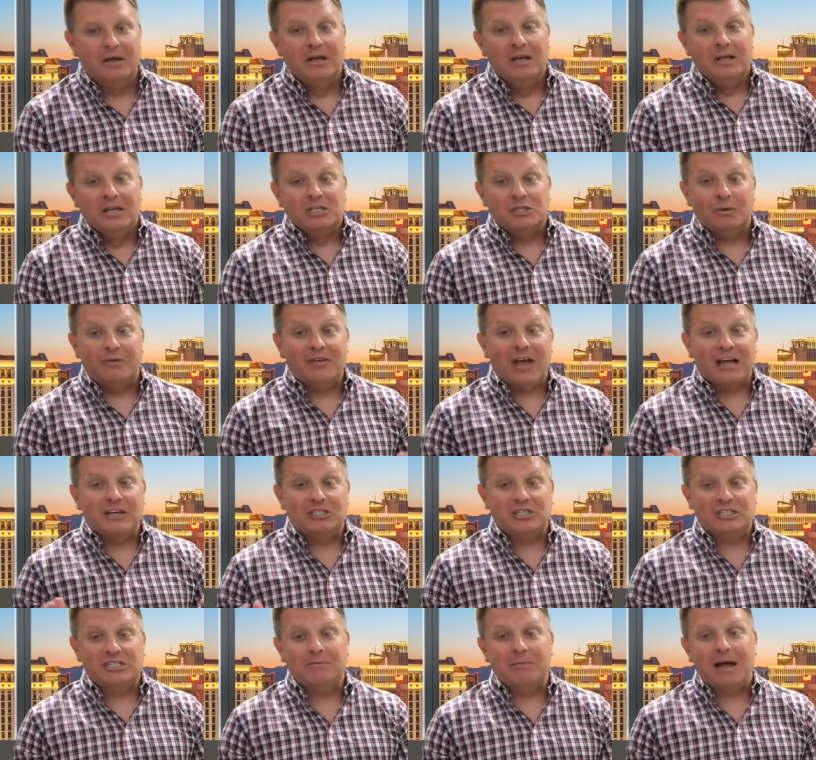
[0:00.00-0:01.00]
Yeah. So we've got
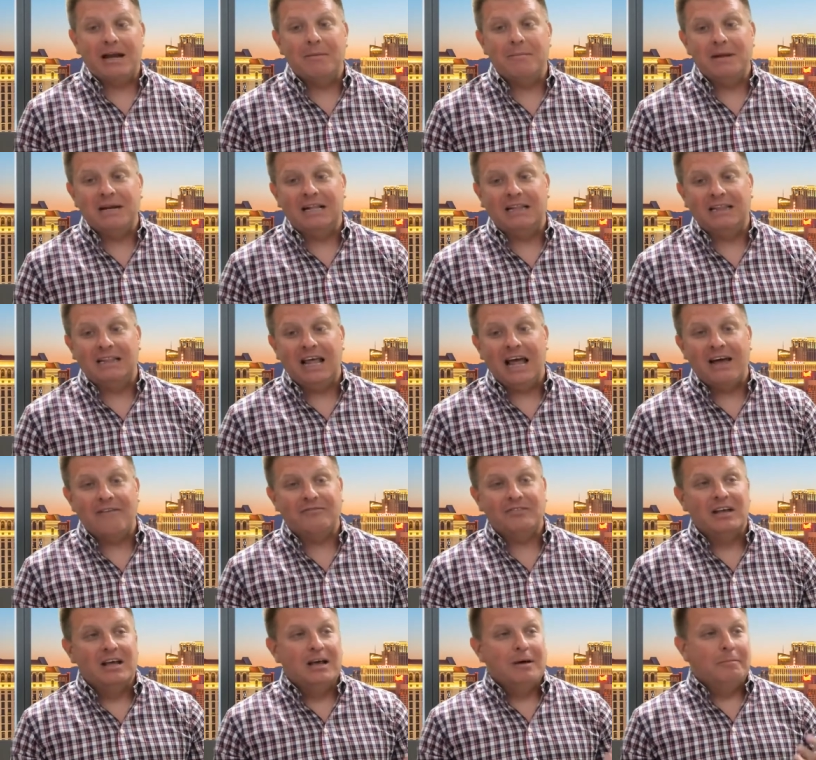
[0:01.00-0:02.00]
just about a minute
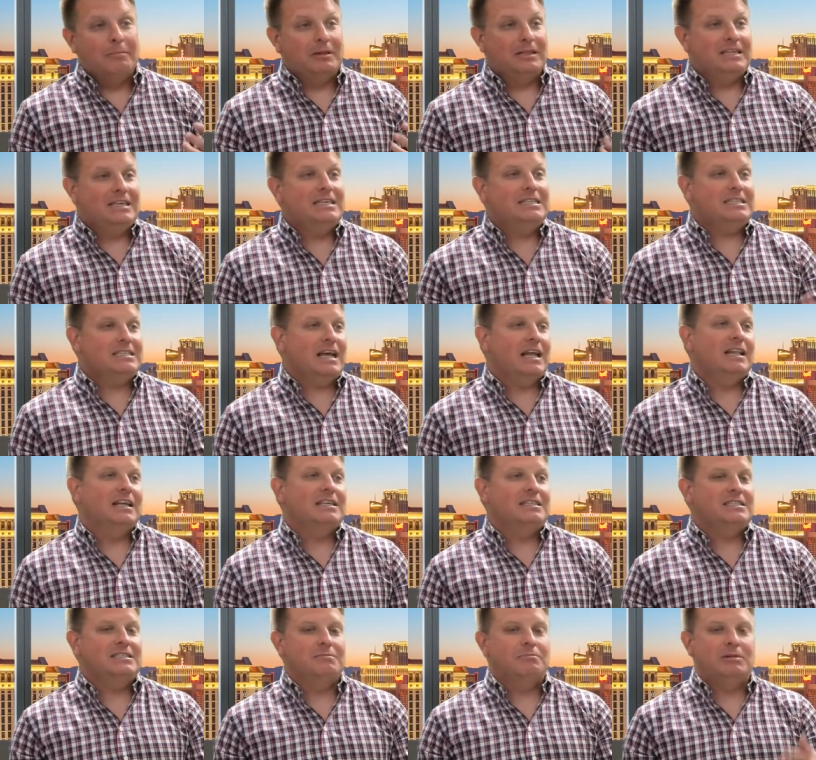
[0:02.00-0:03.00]
left. Please tell
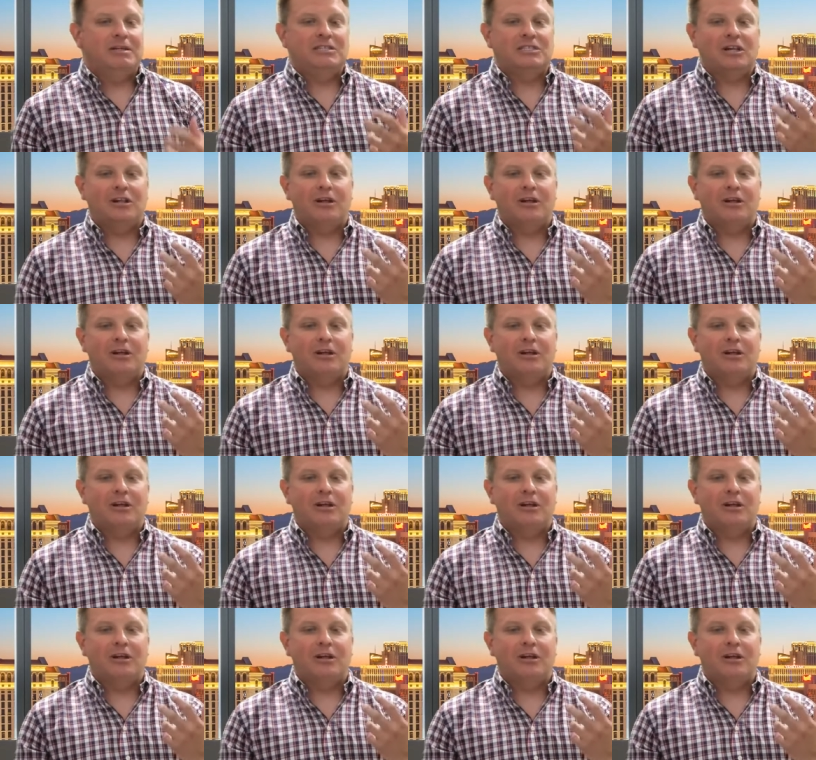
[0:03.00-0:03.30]
us, please tell